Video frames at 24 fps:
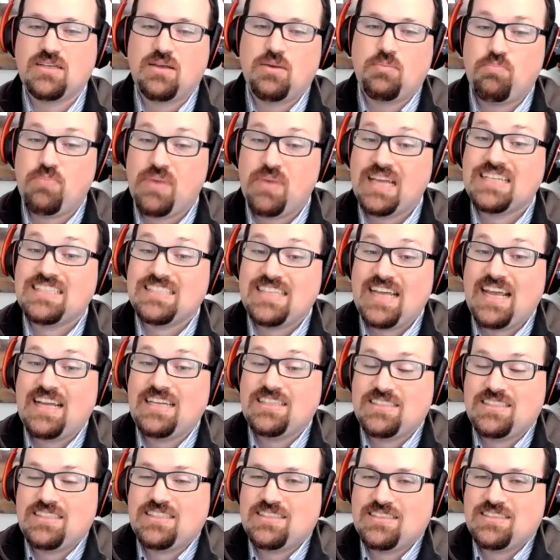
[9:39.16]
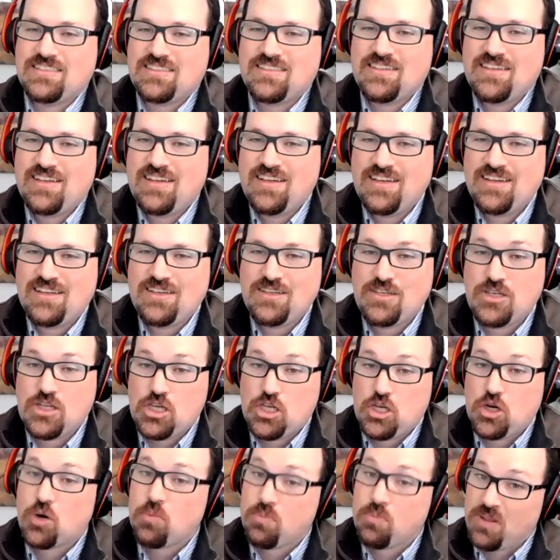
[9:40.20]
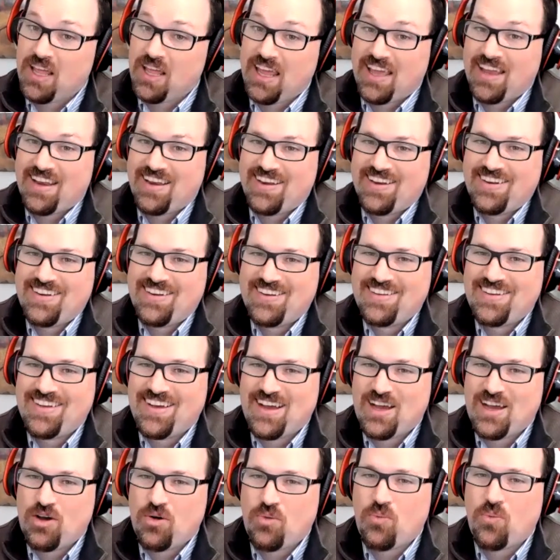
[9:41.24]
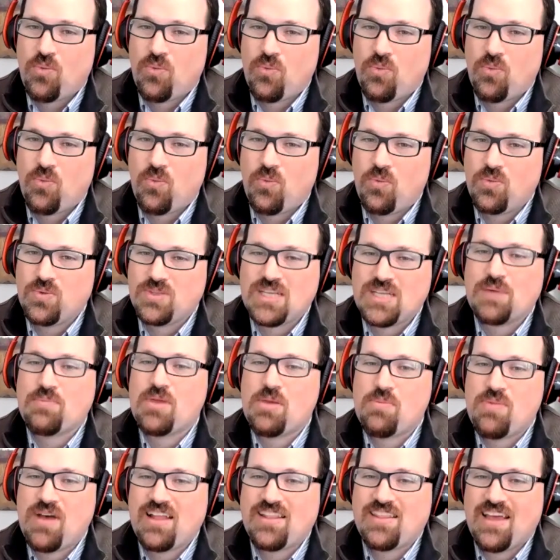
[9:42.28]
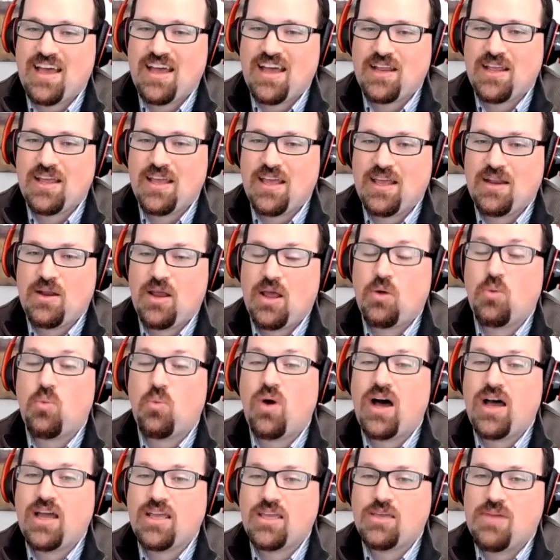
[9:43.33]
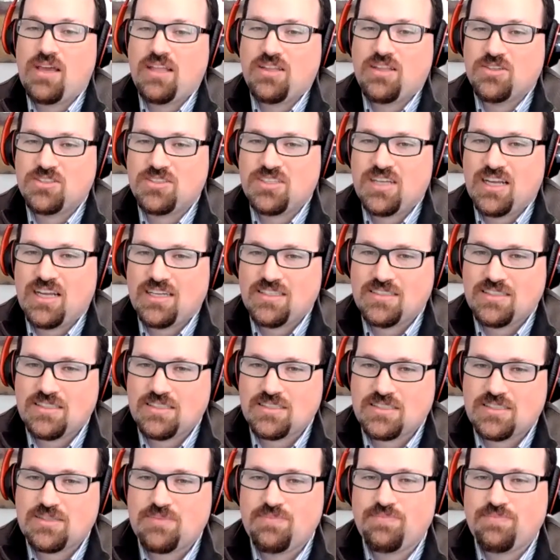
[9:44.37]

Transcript: big changes to your plan. Tell me about that, and why you made those changes.